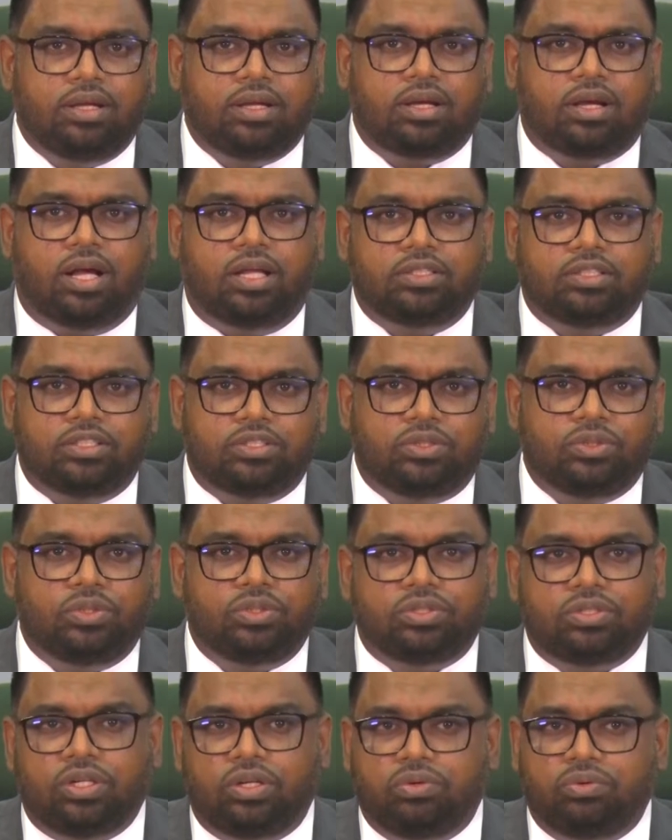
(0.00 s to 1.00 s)

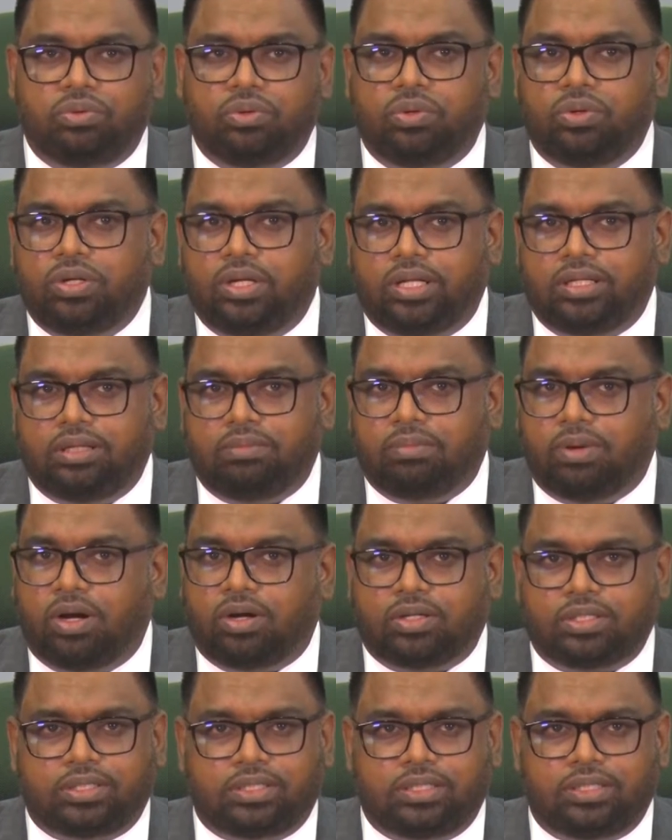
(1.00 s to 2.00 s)
constitutional rule and
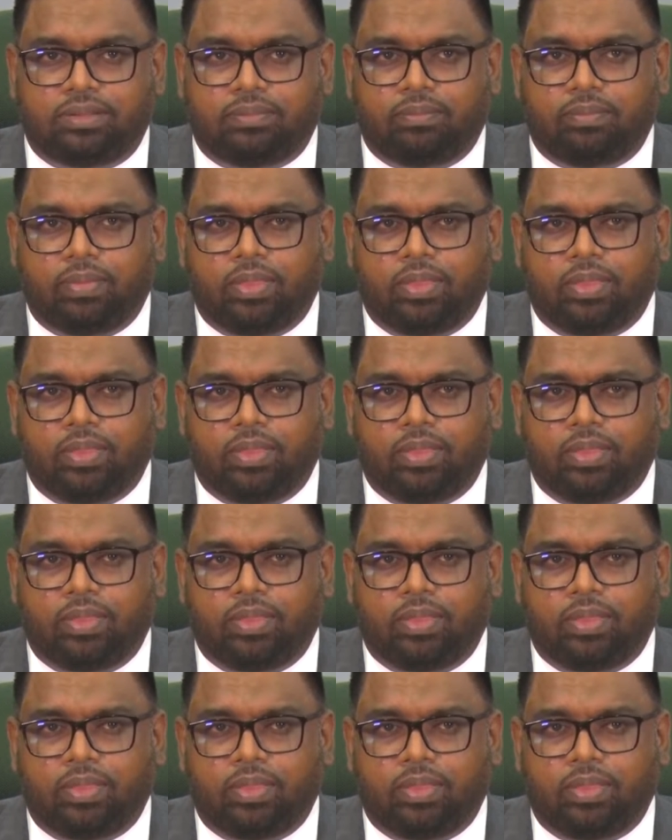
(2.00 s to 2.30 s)
democracy.